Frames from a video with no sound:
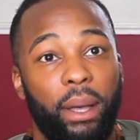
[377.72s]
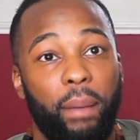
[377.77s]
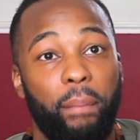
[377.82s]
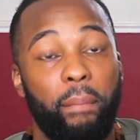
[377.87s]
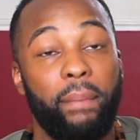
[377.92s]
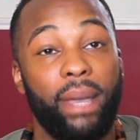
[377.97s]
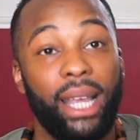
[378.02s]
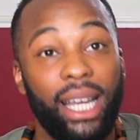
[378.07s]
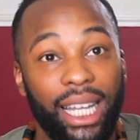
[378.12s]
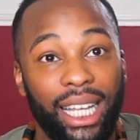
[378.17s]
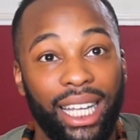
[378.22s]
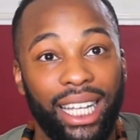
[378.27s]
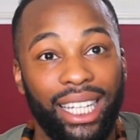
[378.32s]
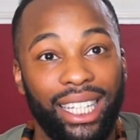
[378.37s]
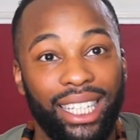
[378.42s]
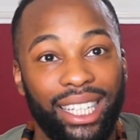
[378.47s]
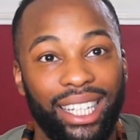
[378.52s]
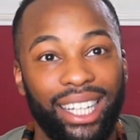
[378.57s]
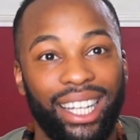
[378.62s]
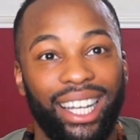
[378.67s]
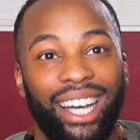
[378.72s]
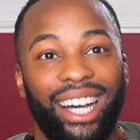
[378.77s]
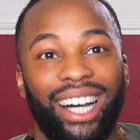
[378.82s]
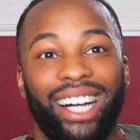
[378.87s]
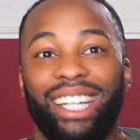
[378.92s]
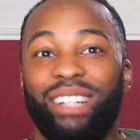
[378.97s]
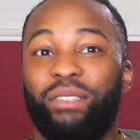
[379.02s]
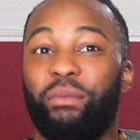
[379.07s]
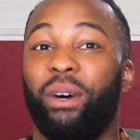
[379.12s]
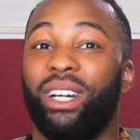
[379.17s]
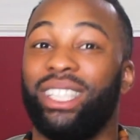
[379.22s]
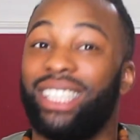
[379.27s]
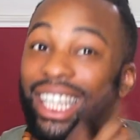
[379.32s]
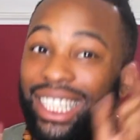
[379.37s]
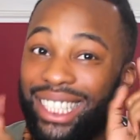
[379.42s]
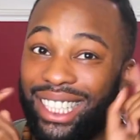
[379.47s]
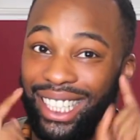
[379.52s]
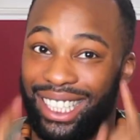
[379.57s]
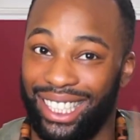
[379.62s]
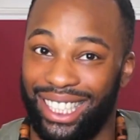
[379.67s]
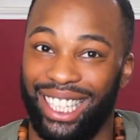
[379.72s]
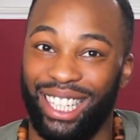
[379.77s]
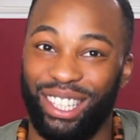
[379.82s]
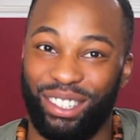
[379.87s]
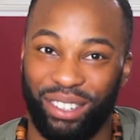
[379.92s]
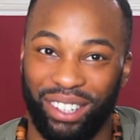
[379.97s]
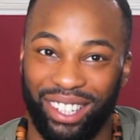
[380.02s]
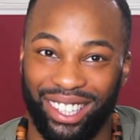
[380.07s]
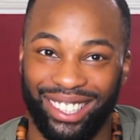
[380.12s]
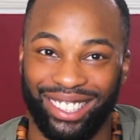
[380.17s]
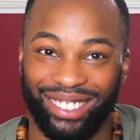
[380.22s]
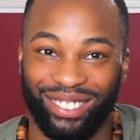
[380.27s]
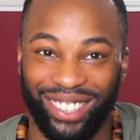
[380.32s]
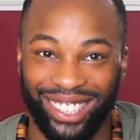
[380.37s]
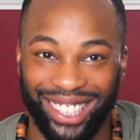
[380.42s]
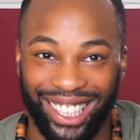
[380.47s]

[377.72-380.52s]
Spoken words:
Millie was actually a secret.